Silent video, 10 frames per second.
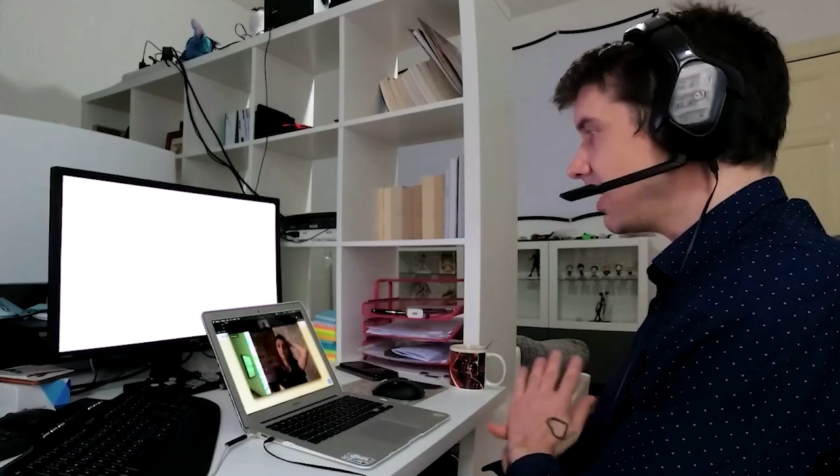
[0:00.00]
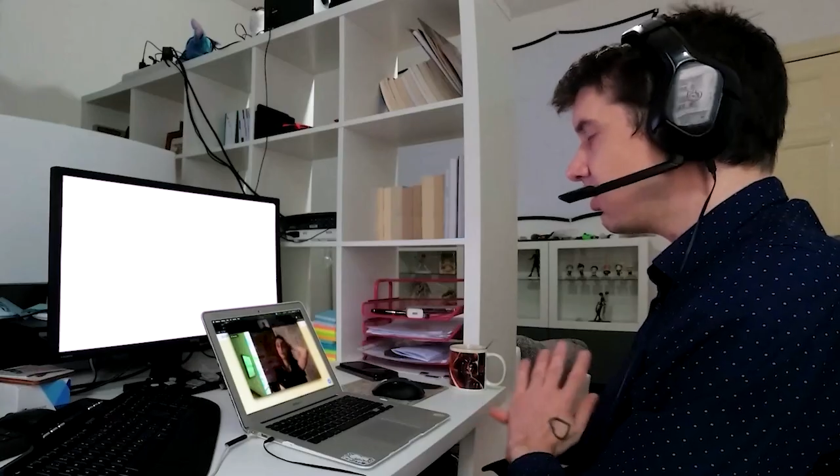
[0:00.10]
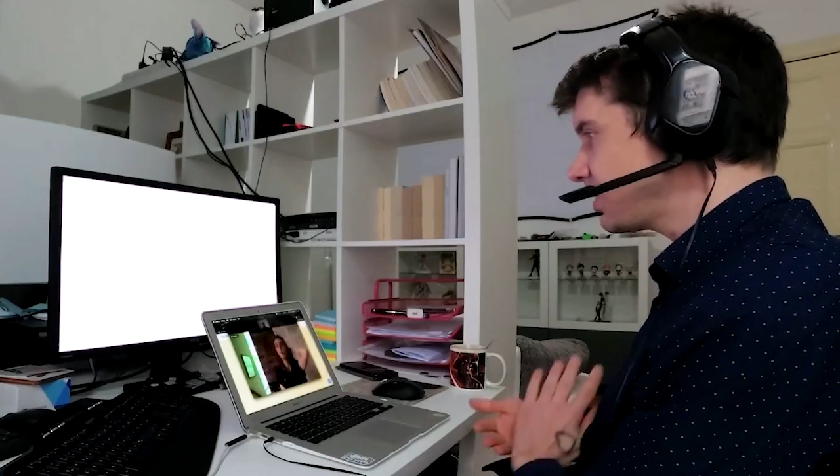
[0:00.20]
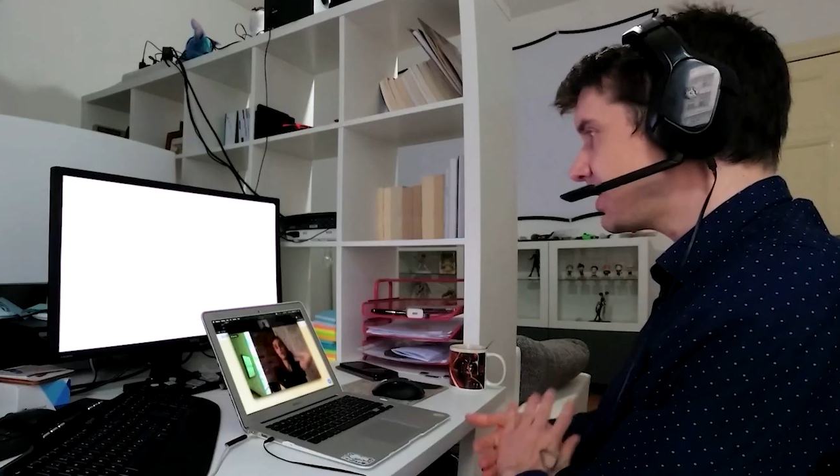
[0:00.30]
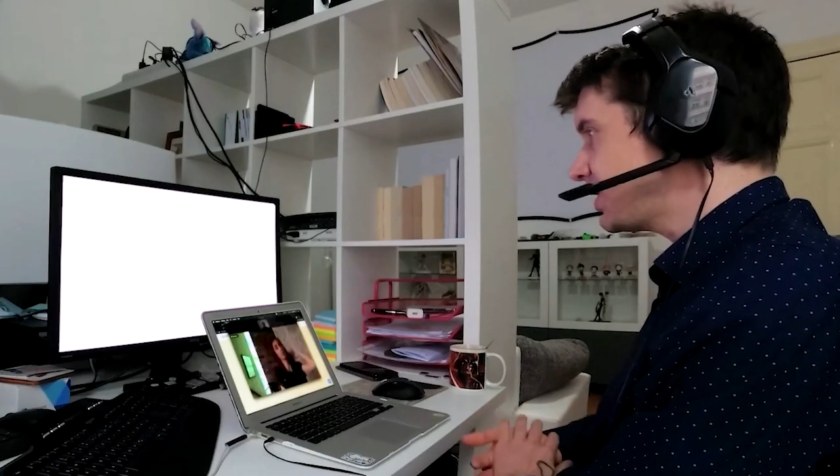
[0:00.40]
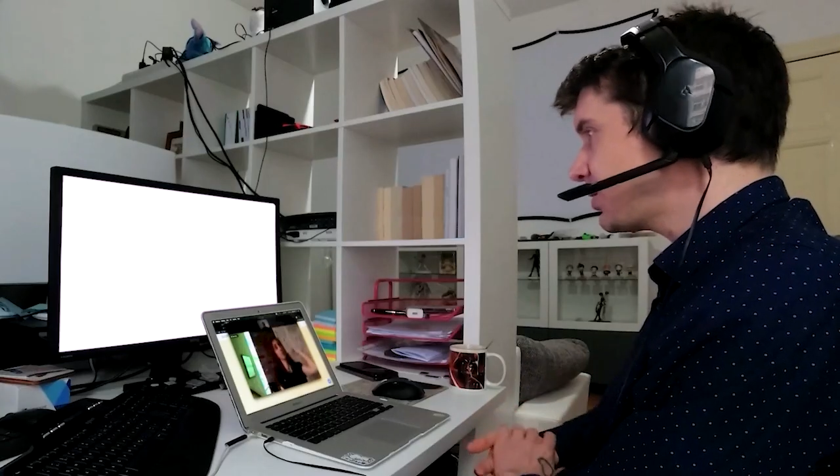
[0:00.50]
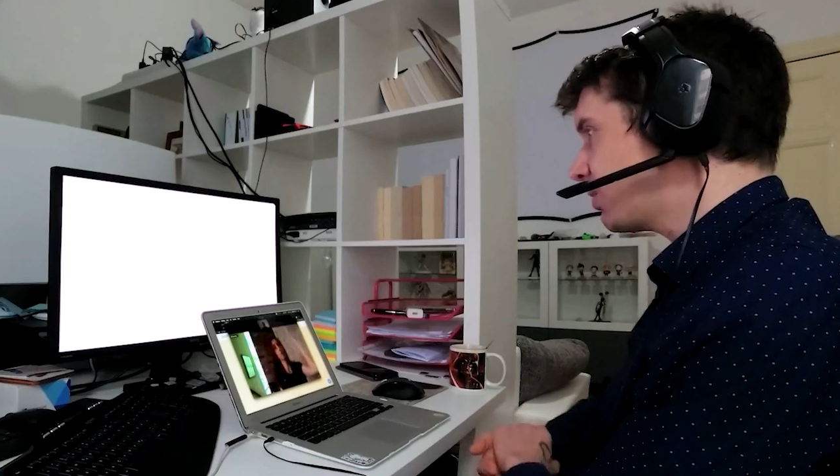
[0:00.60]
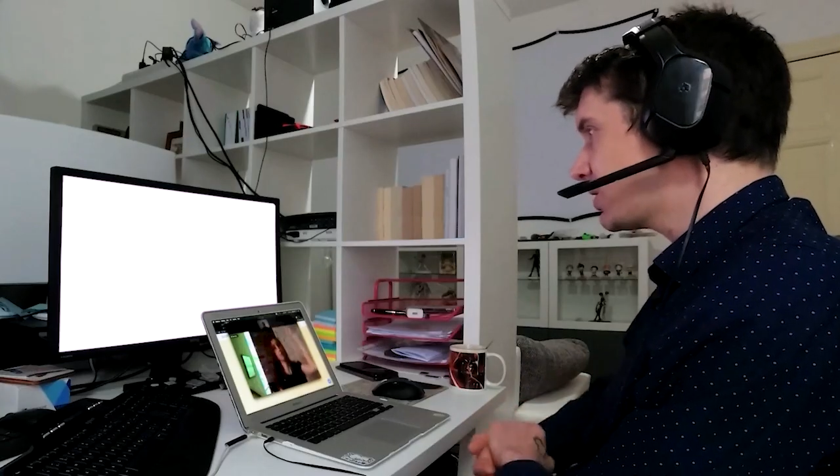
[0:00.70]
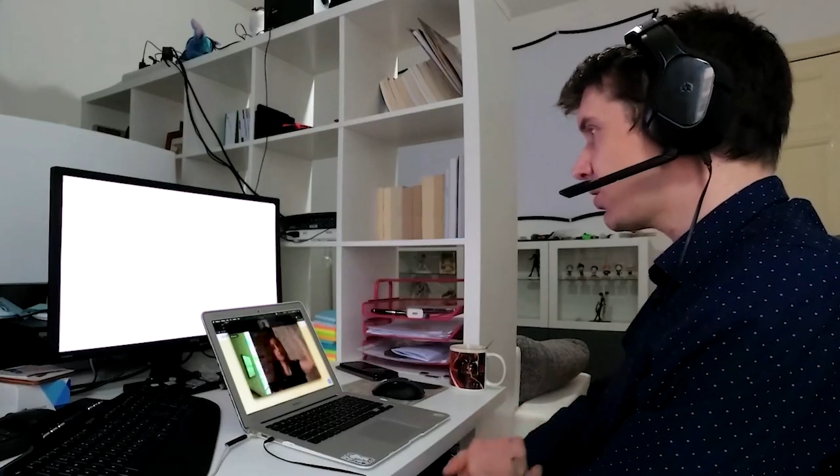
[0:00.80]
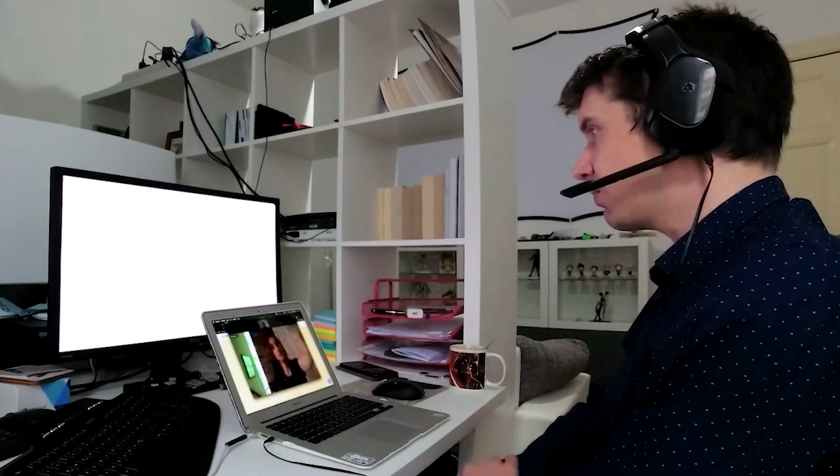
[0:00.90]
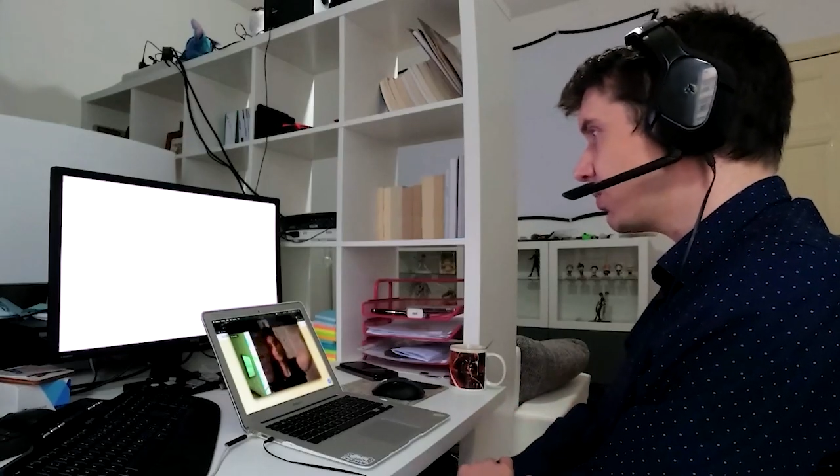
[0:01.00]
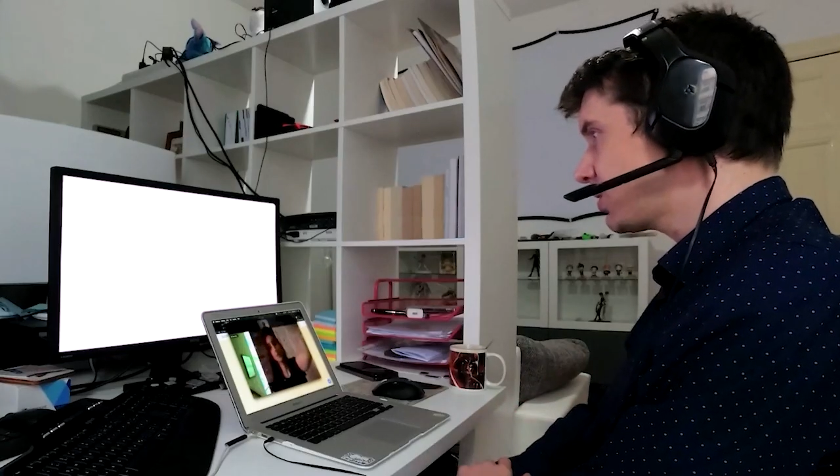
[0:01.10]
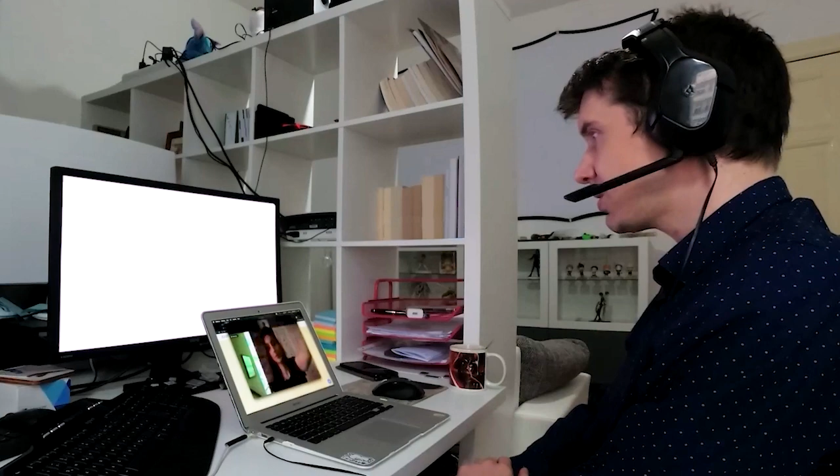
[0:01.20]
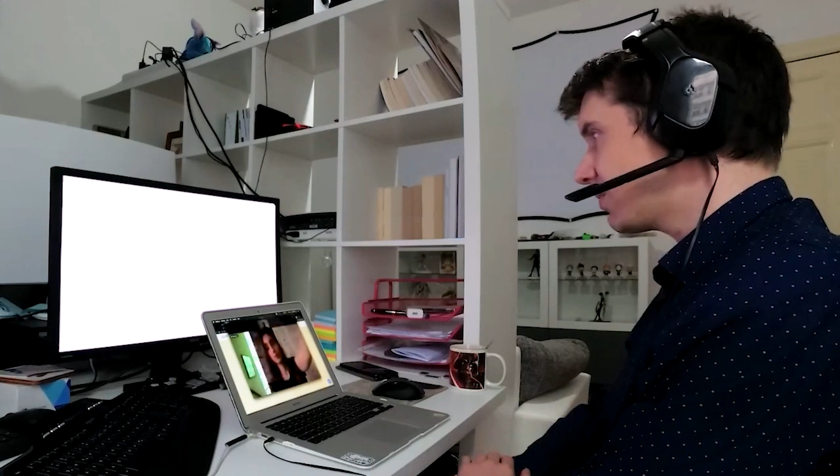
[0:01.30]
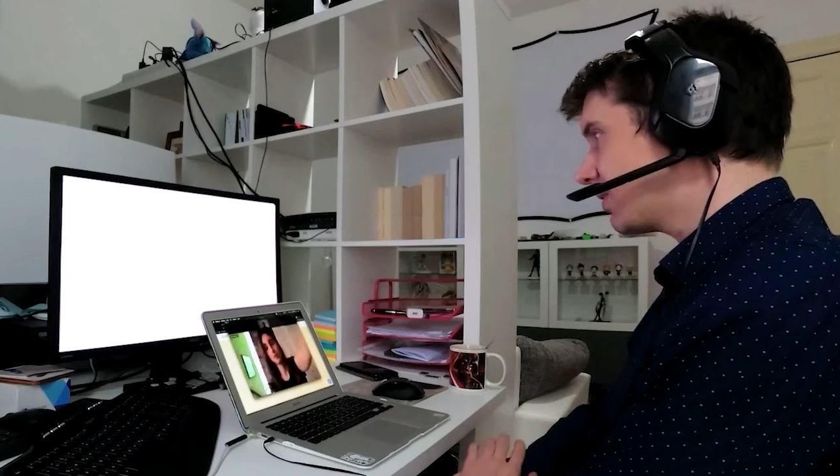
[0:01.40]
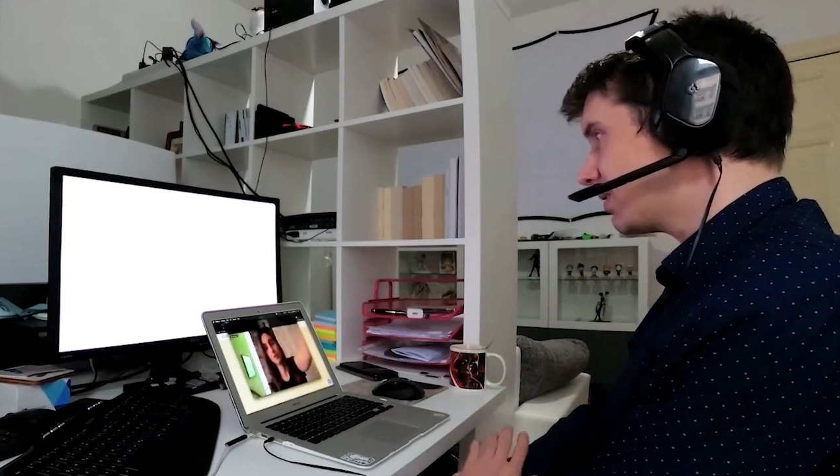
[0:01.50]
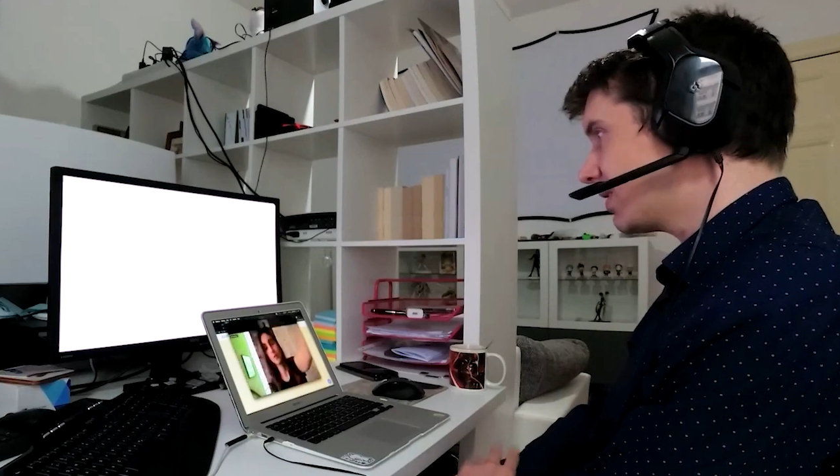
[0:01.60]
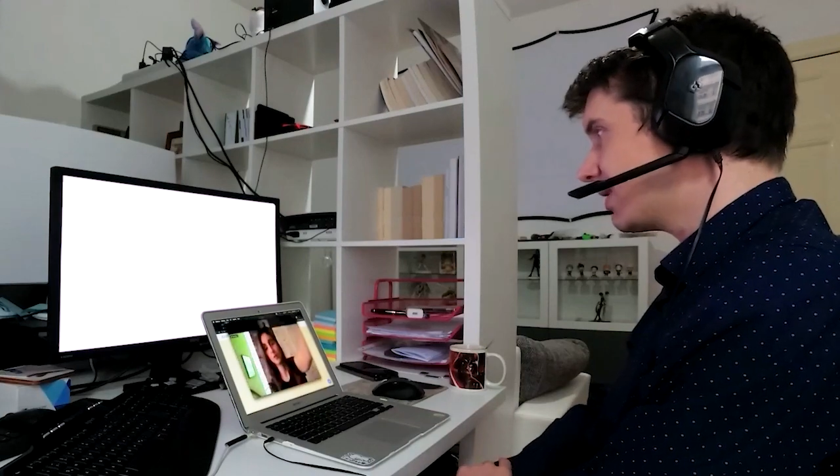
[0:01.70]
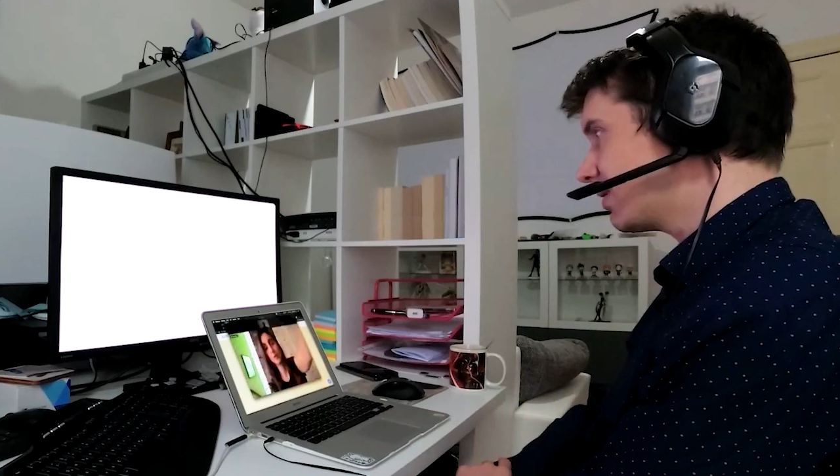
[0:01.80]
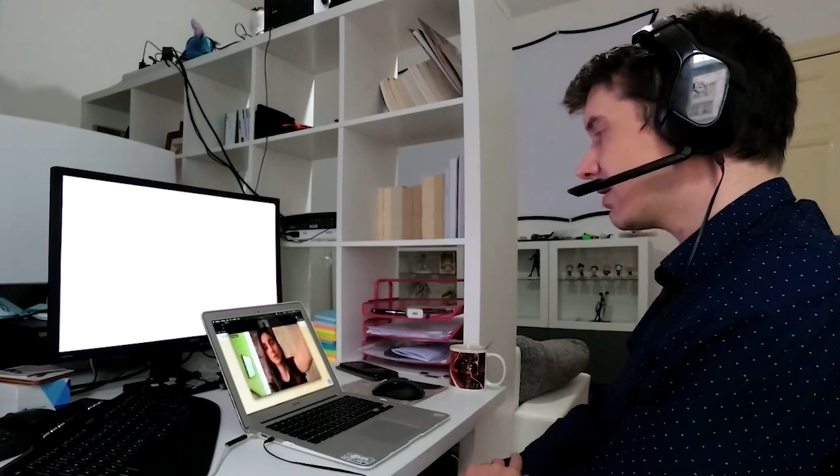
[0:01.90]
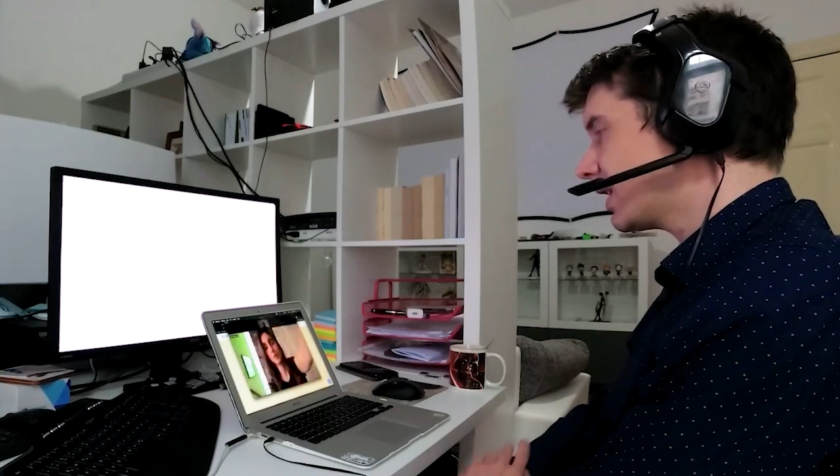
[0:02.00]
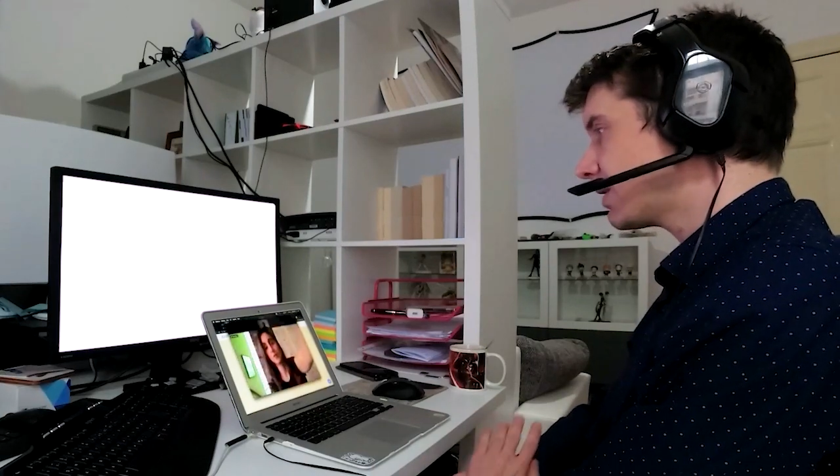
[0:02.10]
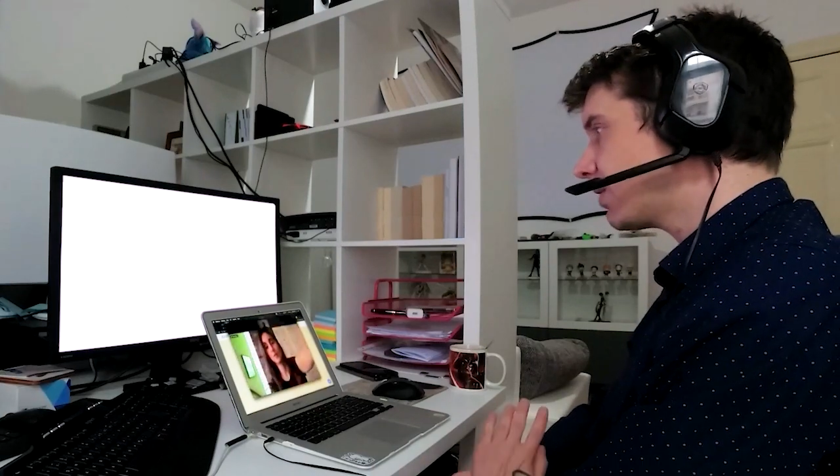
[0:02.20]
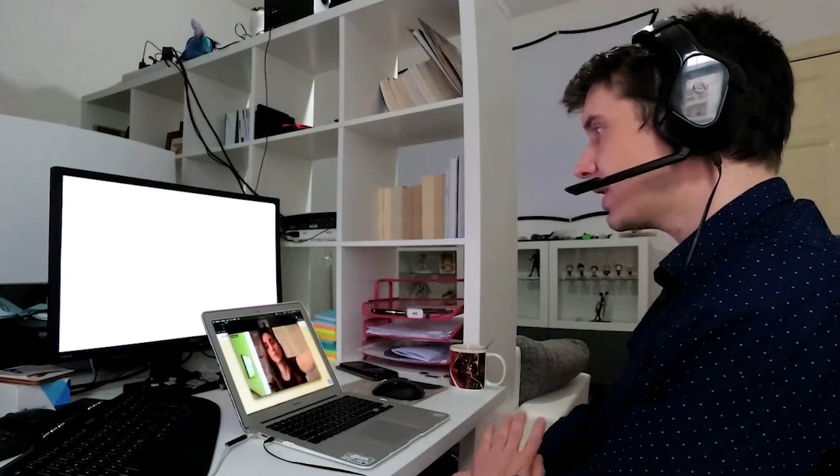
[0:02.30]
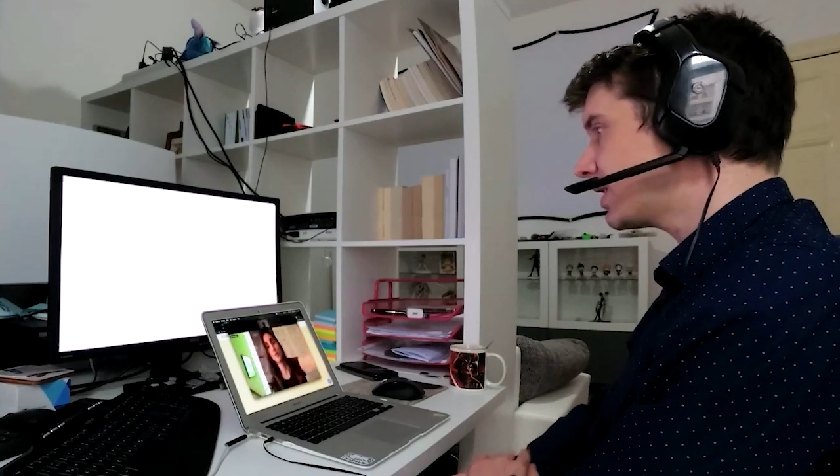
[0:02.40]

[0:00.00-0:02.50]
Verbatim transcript: How the situation was like right